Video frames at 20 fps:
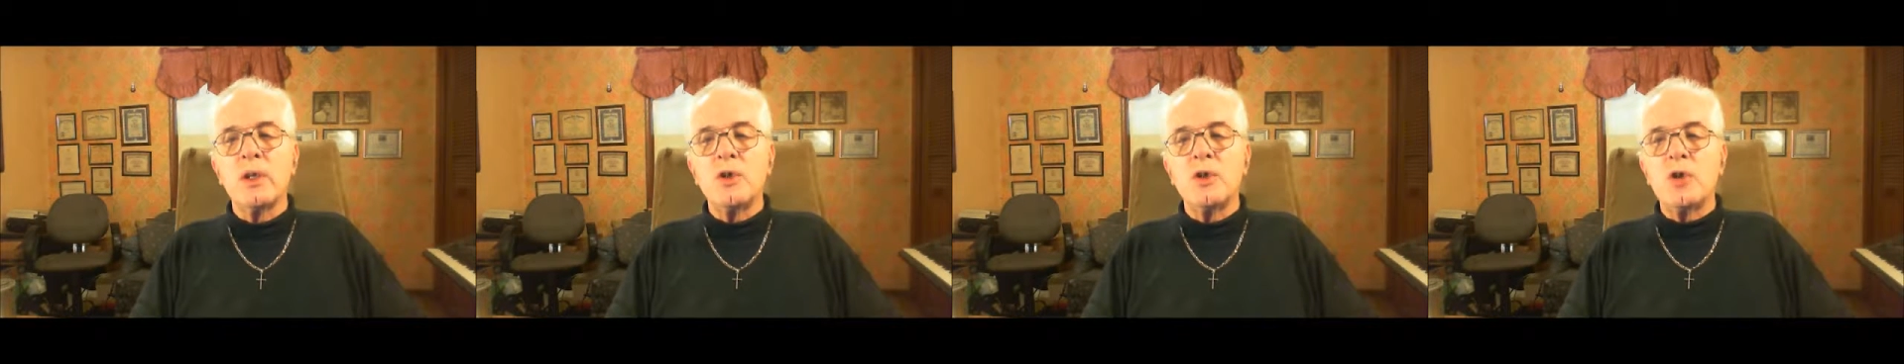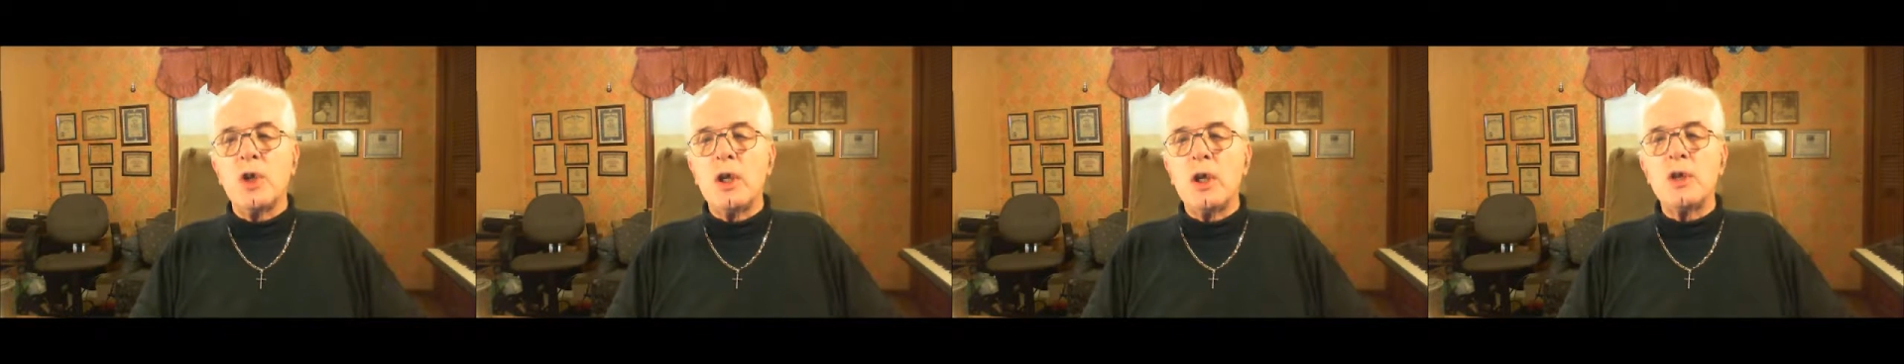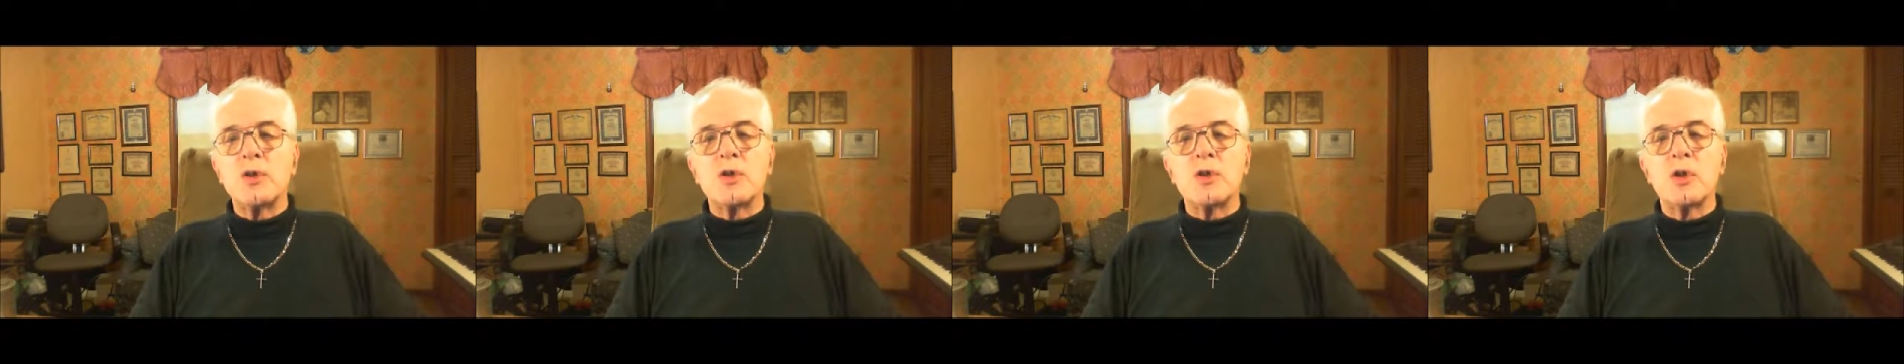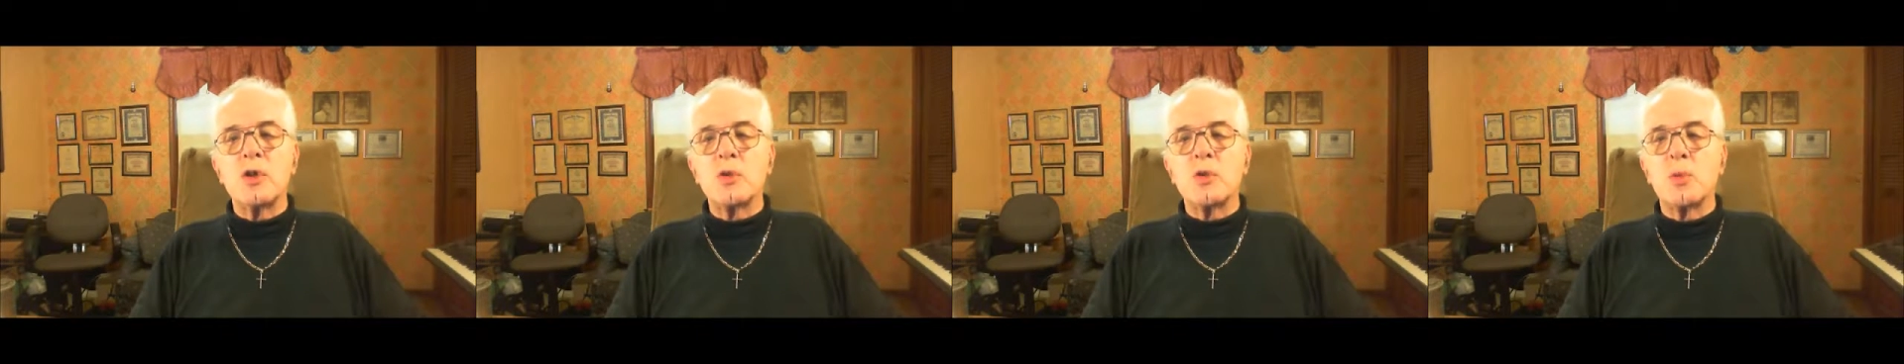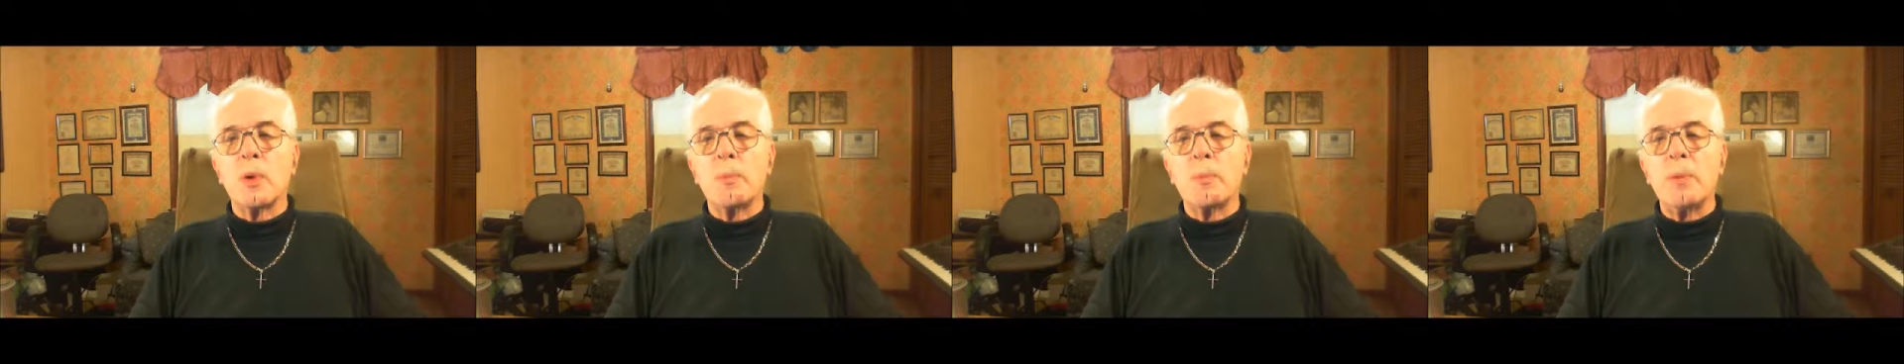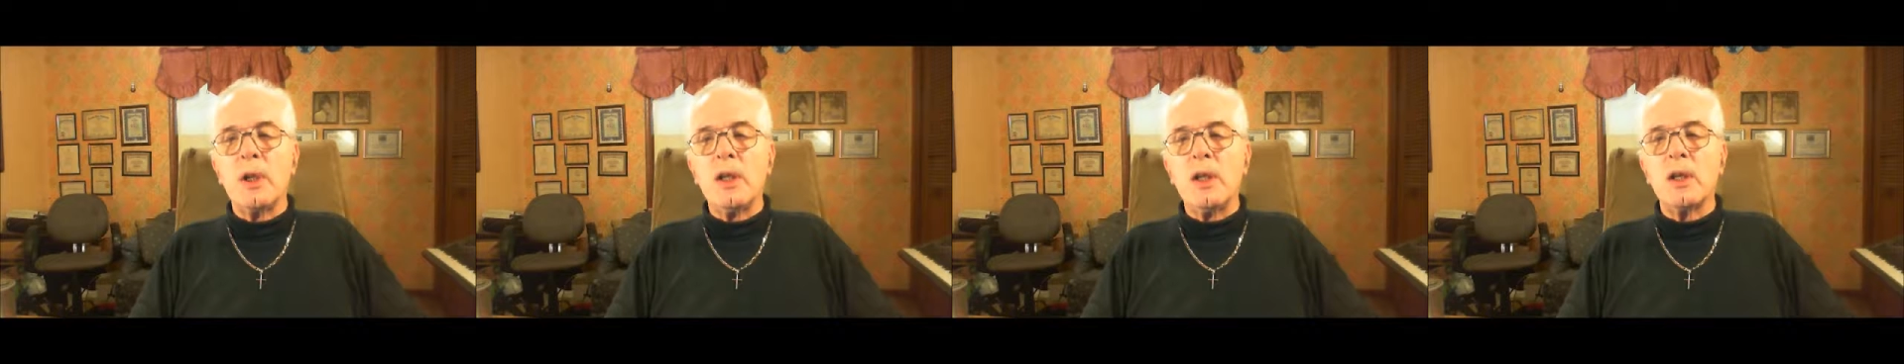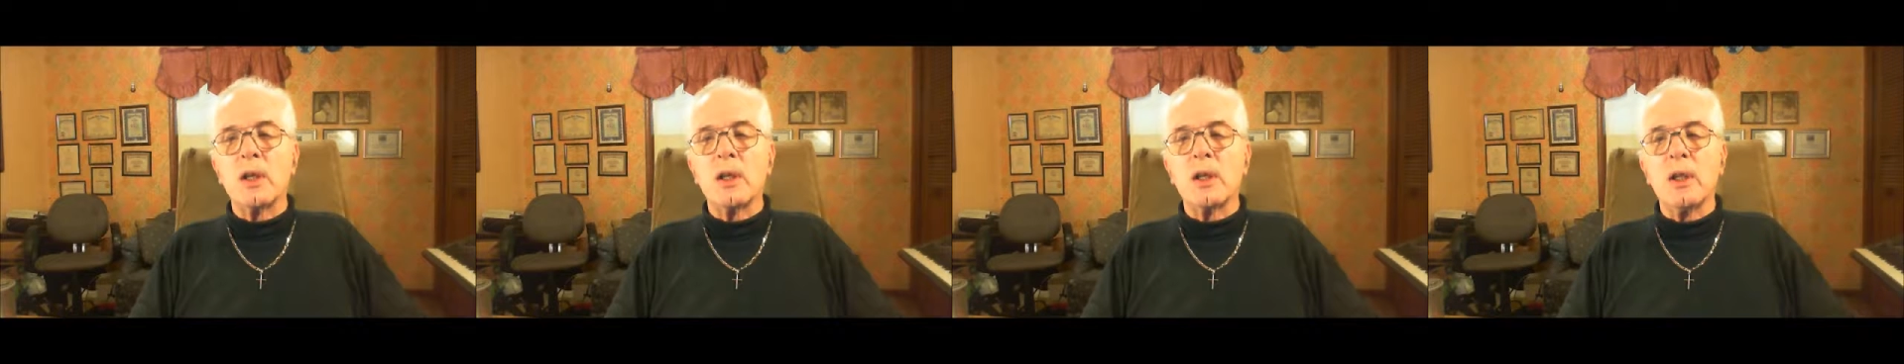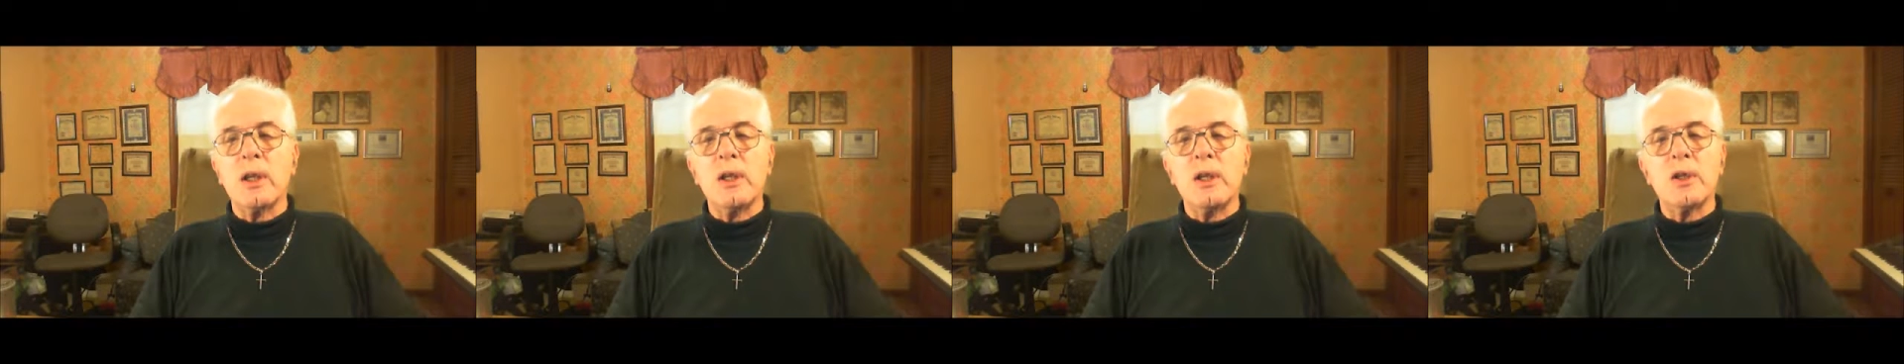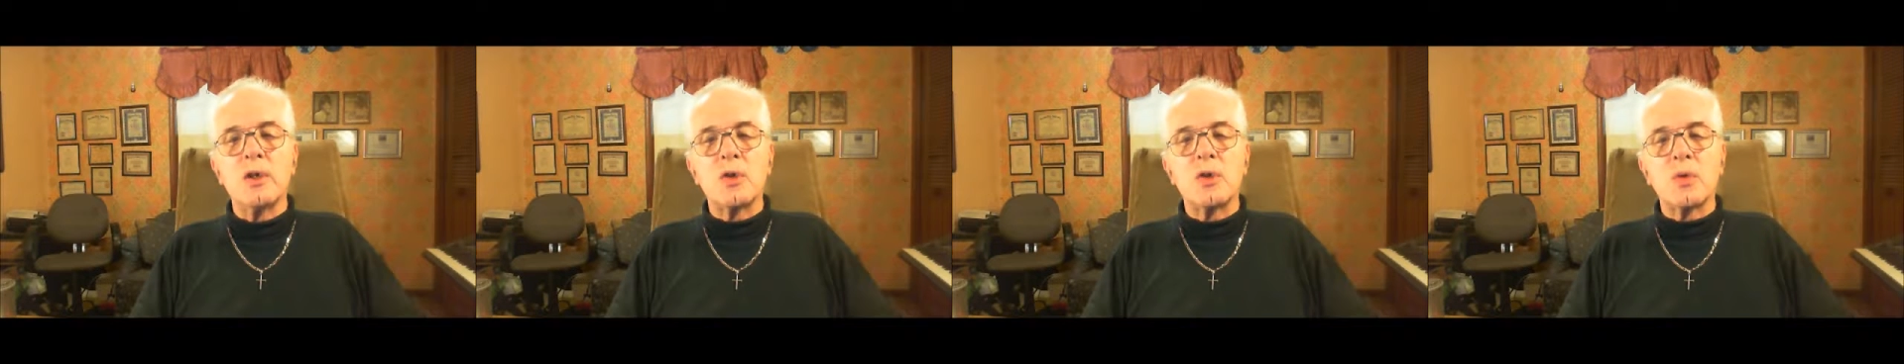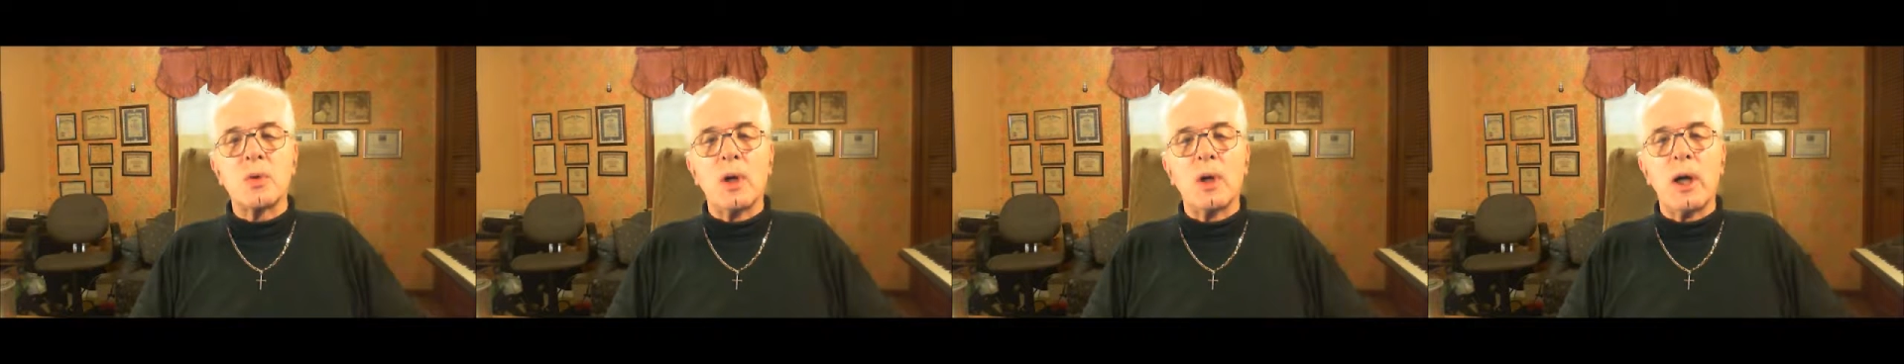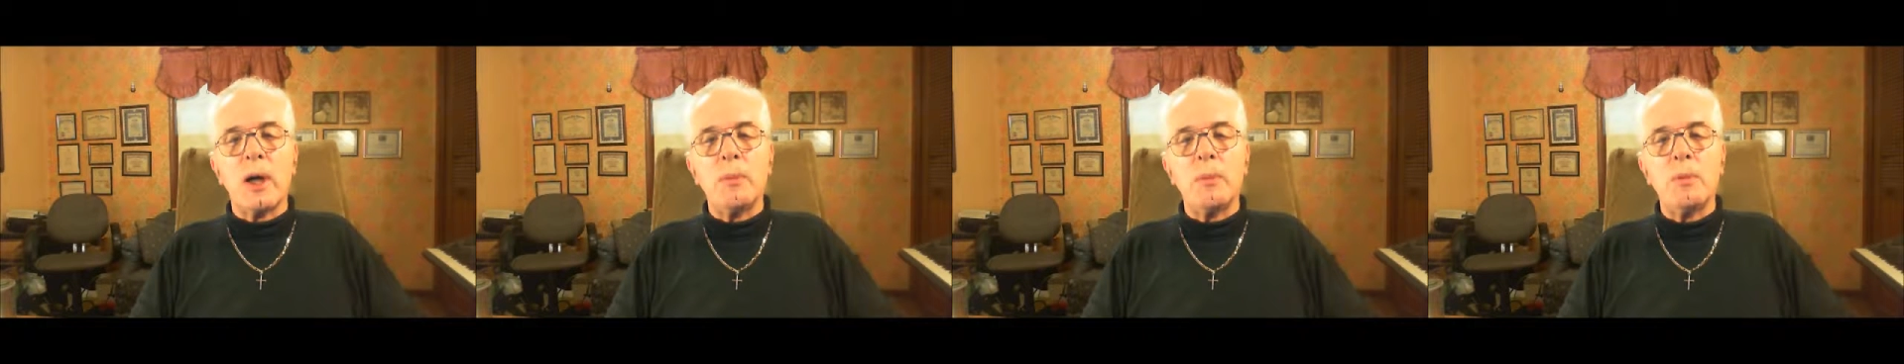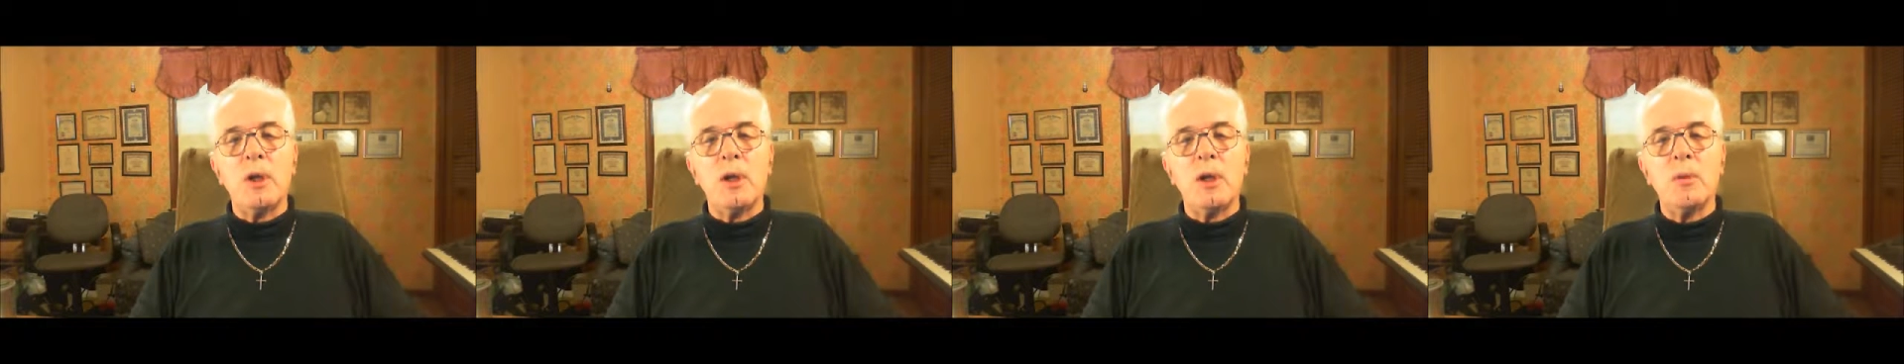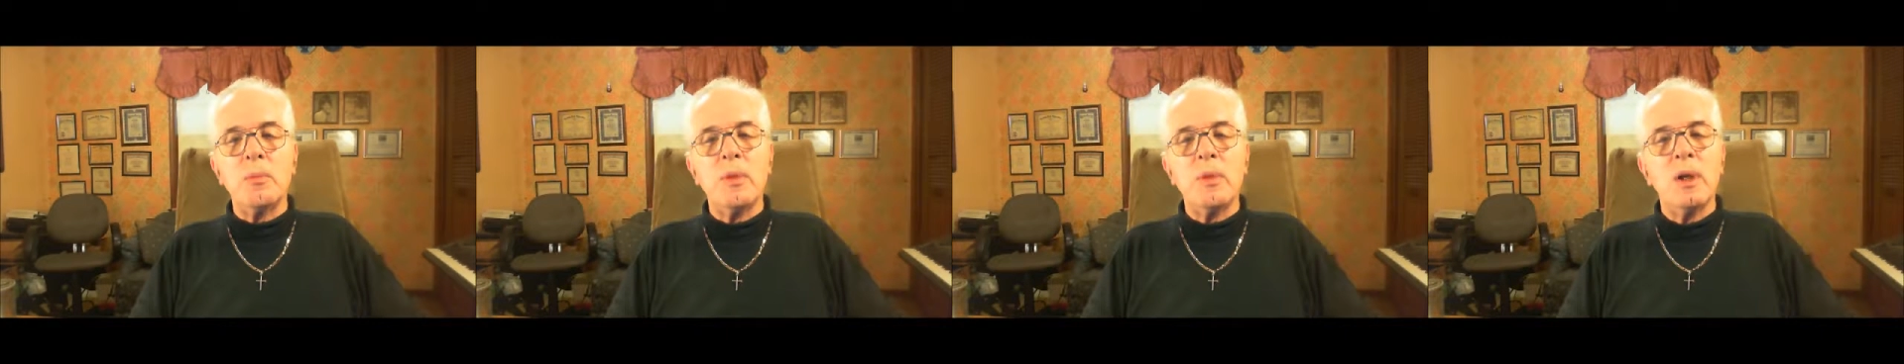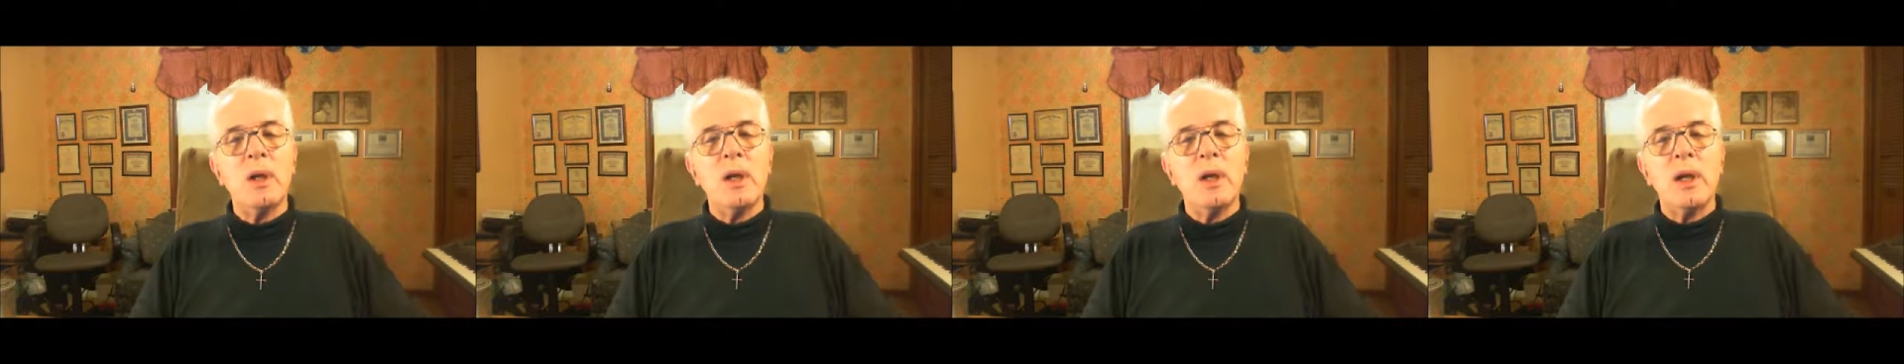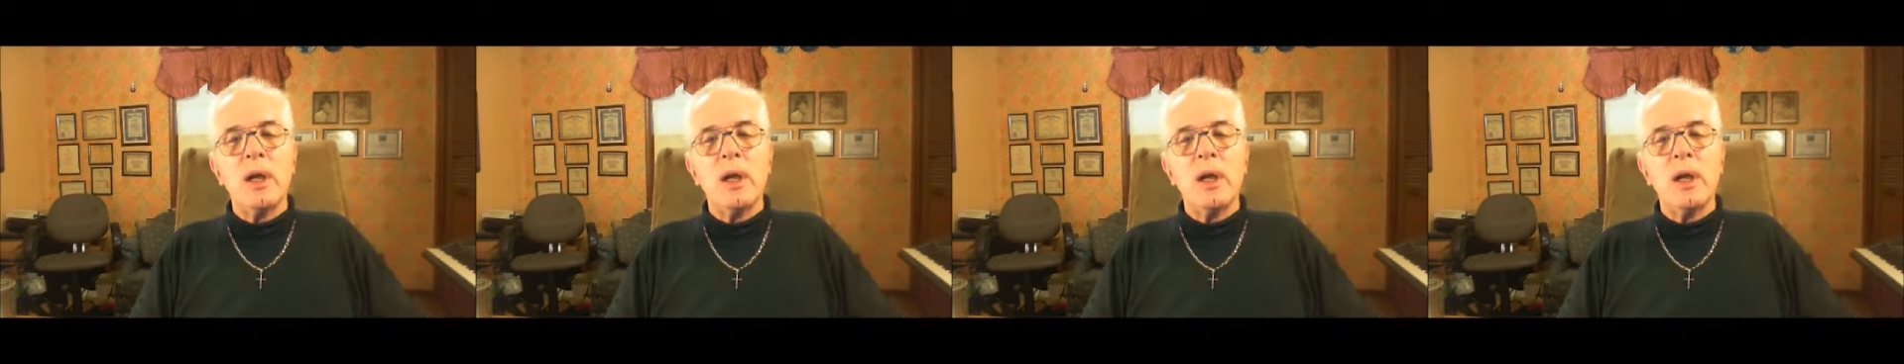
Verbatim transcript: Jesus repeatedly described him